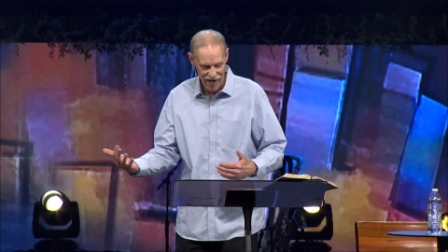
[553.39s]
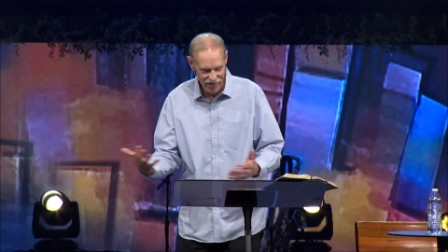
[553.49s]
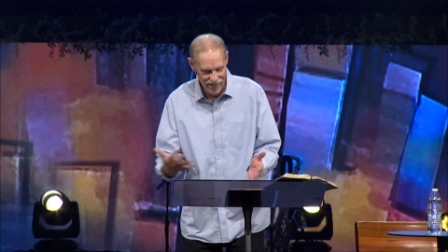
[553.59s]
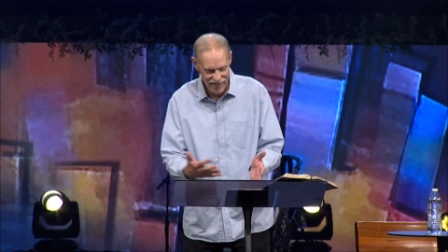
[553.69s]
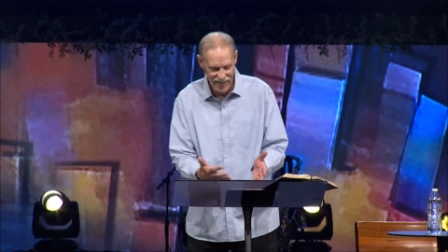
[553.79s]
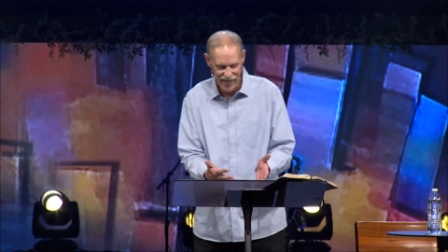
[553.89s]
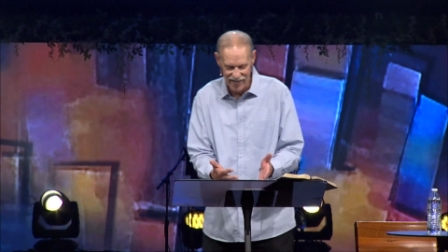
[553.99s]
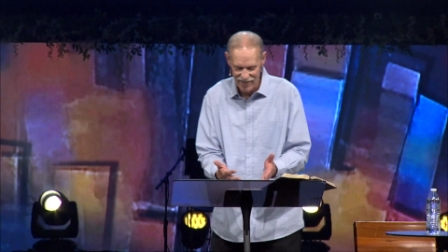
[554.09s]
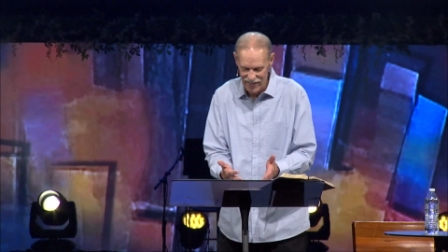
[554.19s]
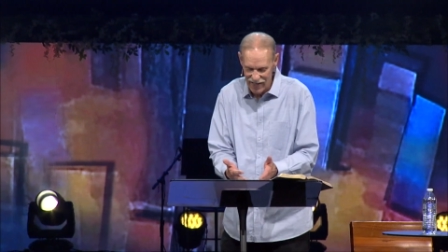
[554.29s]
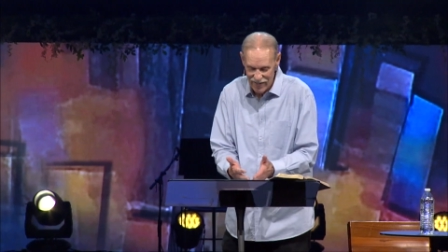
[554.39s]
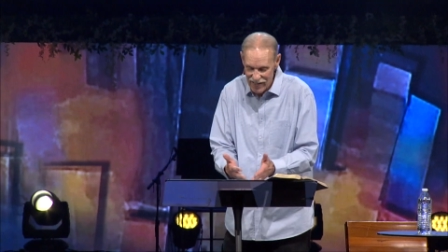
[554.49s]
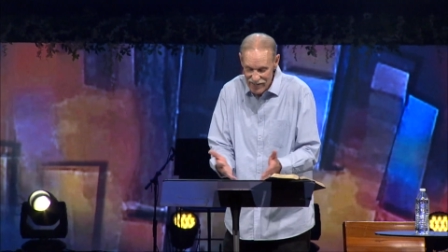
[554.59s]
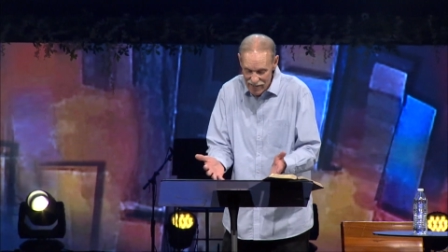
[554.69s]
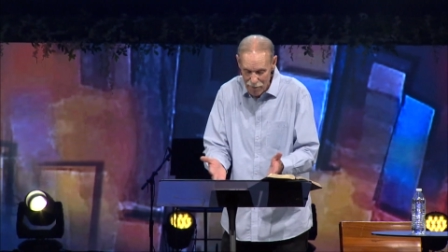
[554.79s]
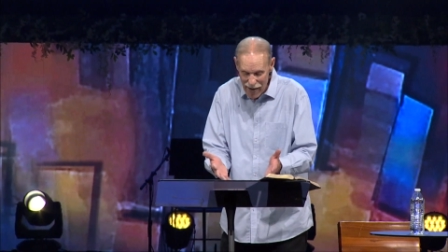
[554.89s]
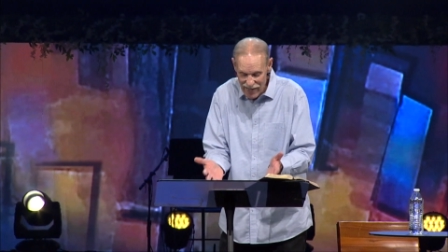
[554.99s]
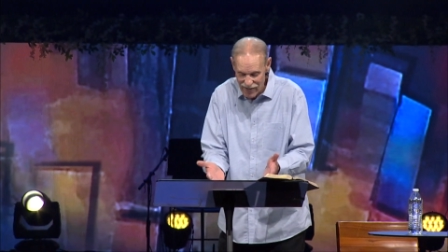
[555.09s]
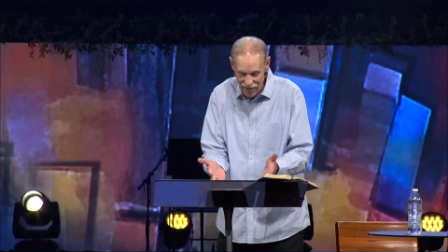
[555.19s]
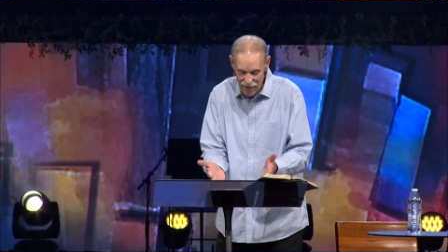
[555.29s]
of disease. And this is
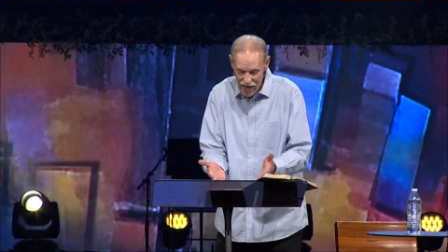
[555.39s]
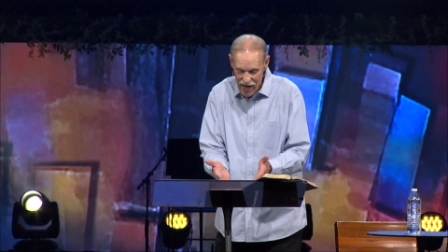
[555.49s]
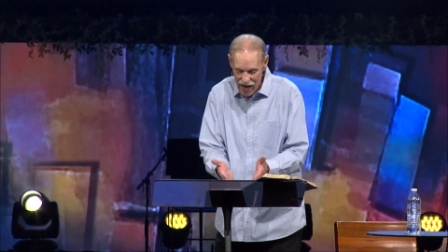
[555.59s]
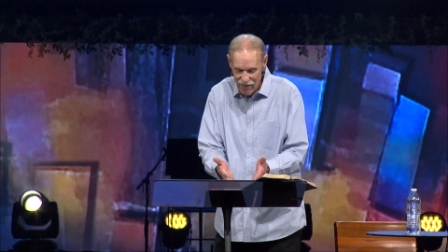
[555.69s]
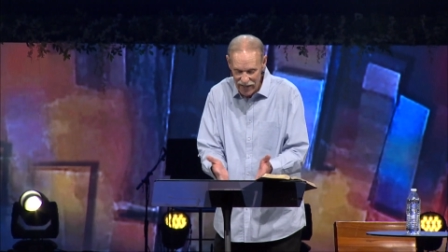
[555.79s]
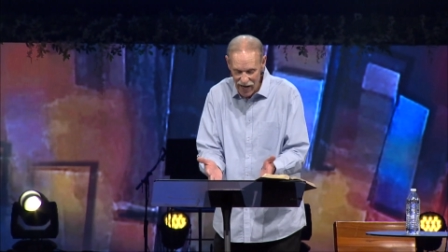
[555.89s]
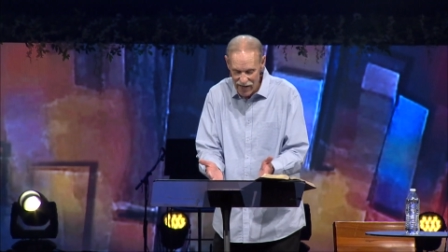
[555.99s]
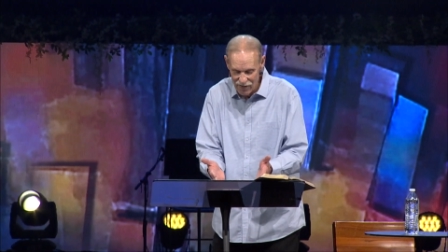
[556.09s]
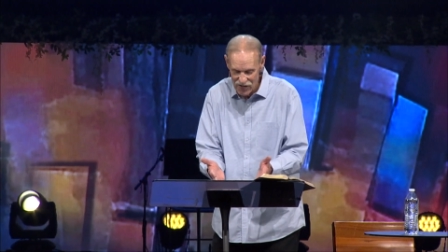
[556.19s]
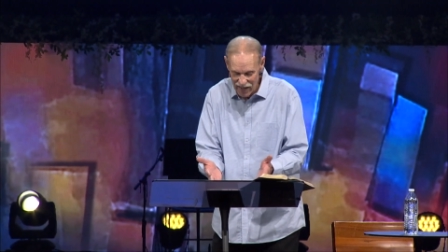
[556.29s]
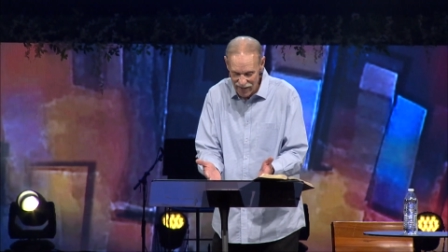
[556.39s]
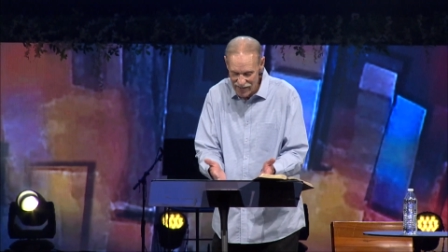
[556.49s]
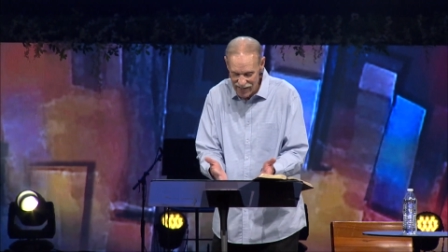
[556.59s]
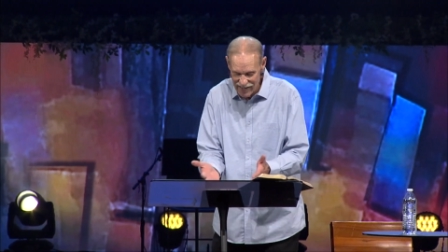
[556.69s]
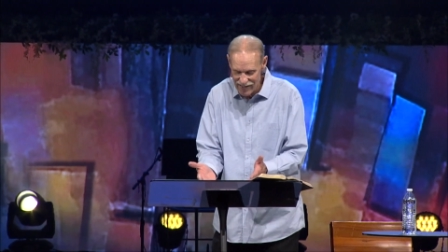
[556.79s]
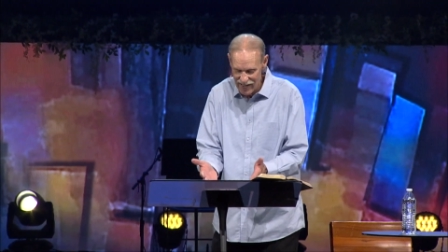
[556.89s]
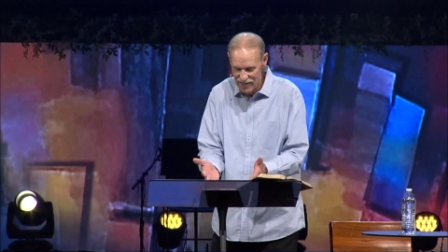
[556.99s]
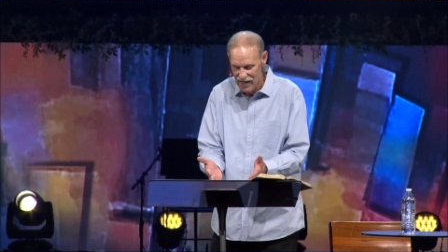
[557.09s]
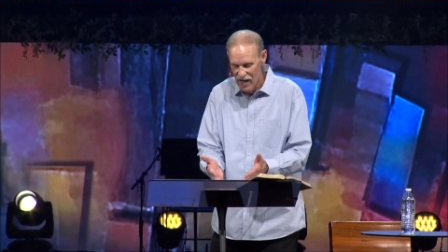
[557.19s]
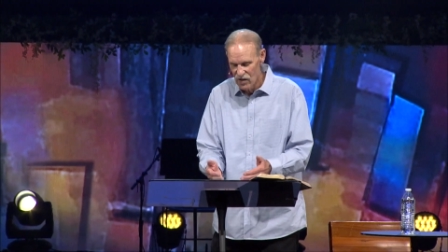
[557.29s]
amazing. Every kind of sickness and
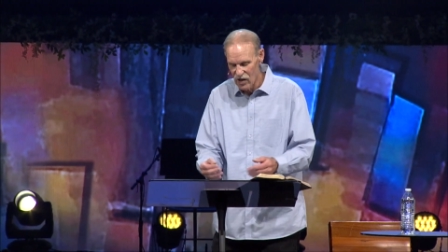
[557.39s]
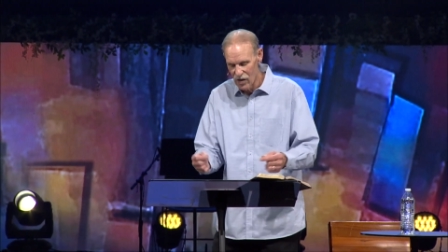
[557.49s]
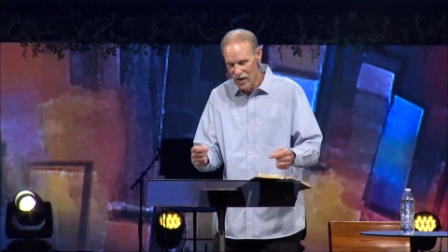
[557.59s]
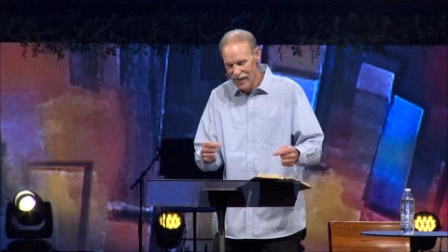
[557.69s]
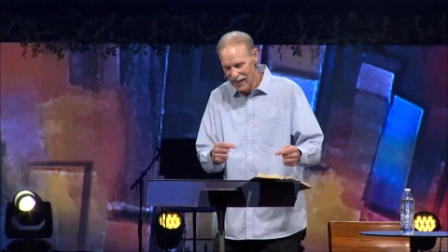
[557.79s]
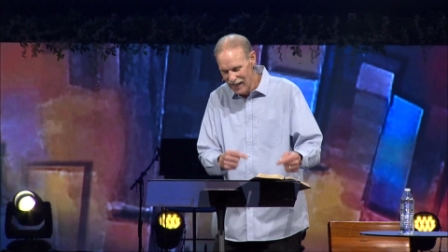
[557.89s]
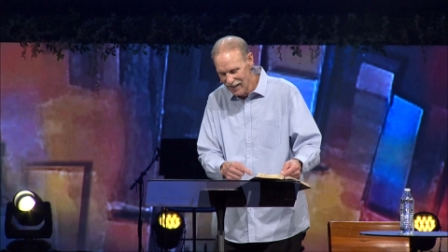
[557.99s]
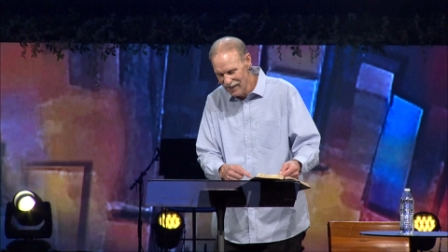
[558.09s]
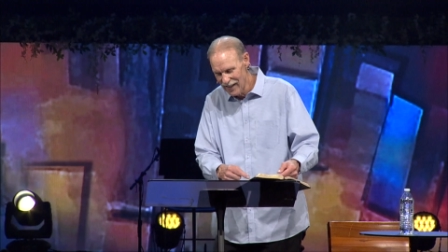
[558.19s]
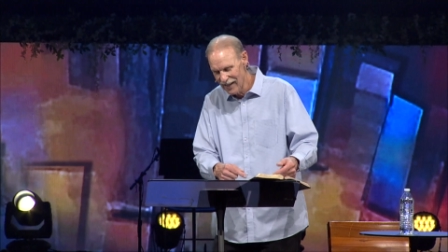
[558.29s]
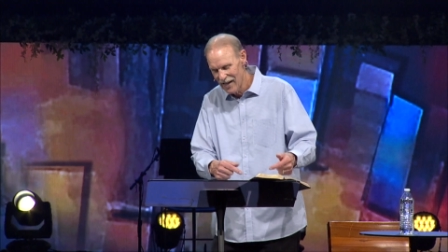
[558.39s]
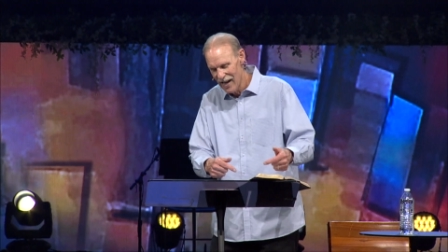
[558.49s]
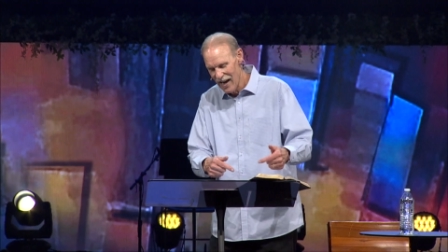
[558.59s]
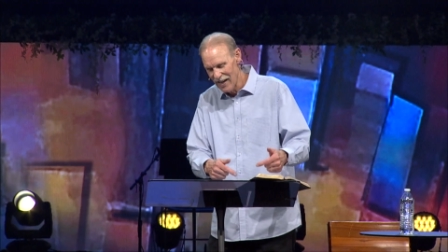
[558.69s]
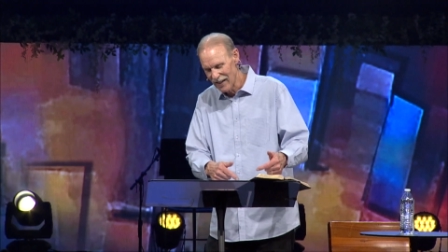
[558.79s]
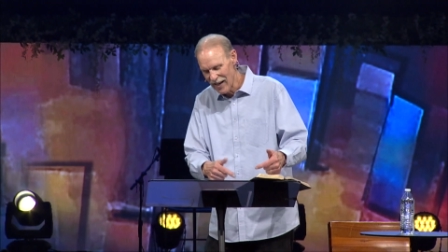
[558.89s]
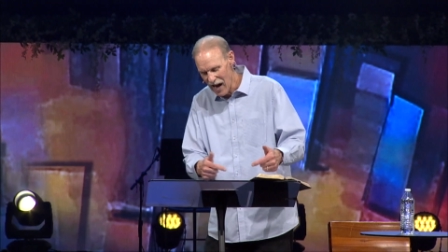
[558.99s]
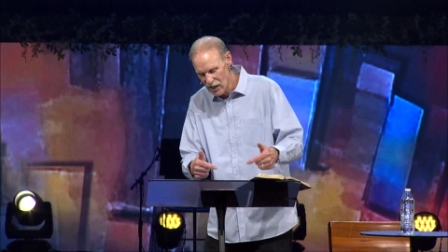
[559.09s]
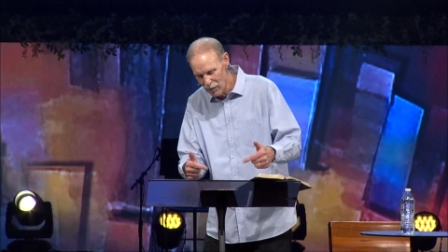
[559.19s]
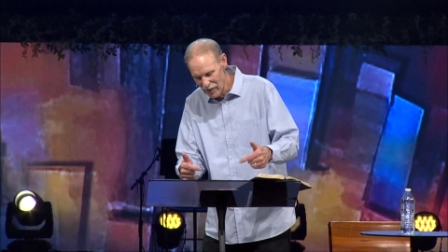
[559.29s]
disease. So healing and the
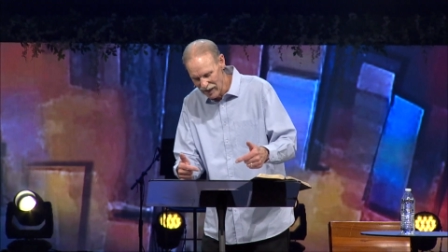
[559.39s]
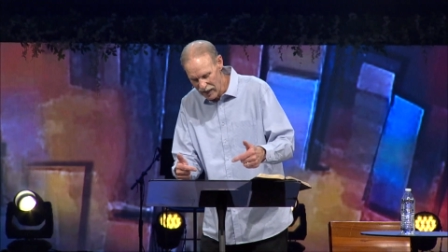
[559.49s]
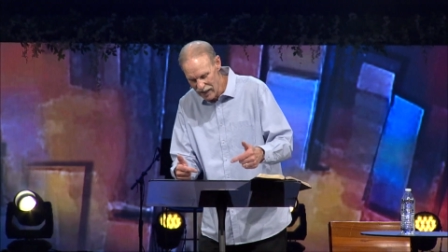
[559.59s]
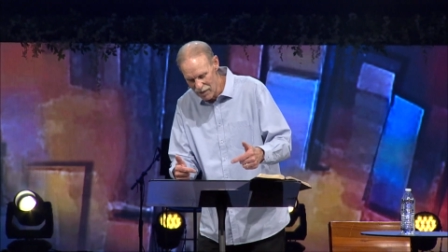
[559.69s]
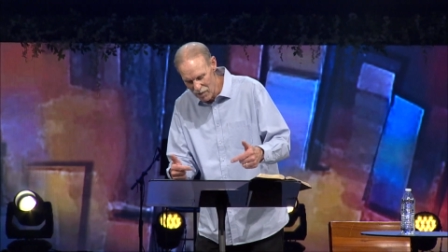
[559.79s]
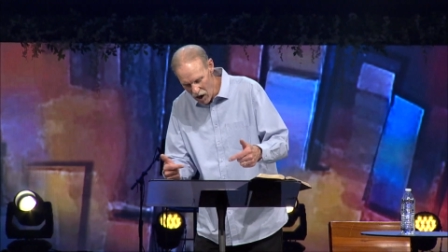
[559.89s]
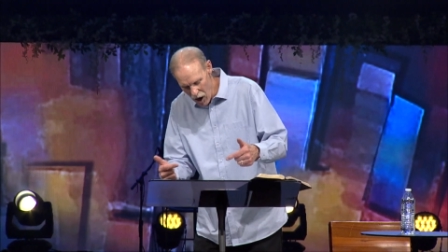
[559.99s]
gospel, the kingdom